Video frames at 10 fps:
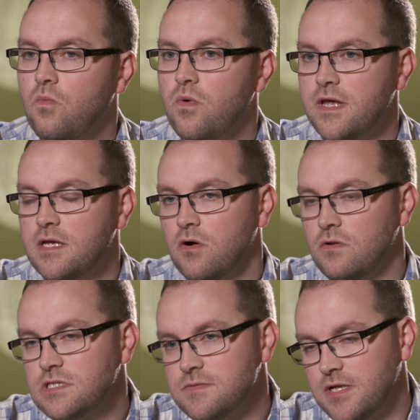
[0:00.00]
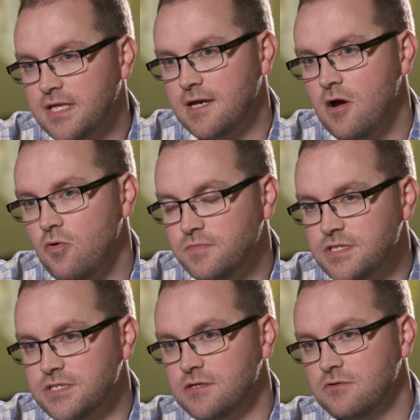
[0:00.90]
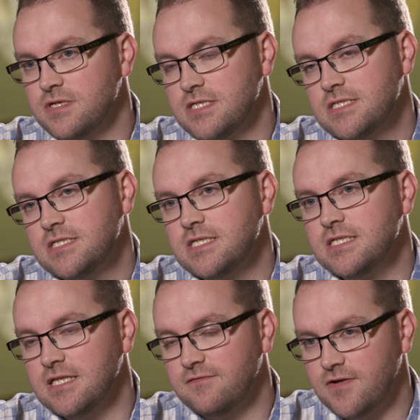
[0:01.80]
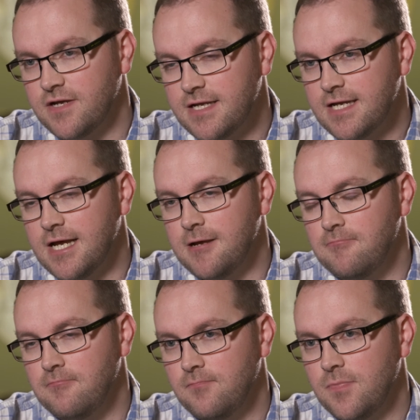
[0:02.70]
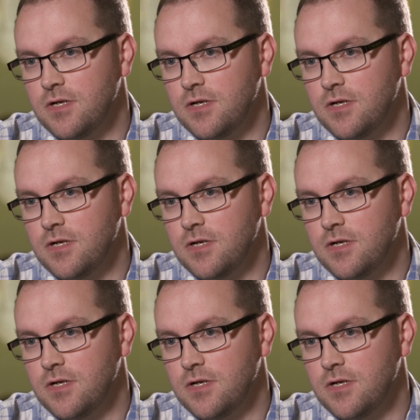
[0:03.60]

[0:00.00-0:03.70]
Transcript: we ultimately hope to do is to deliver um,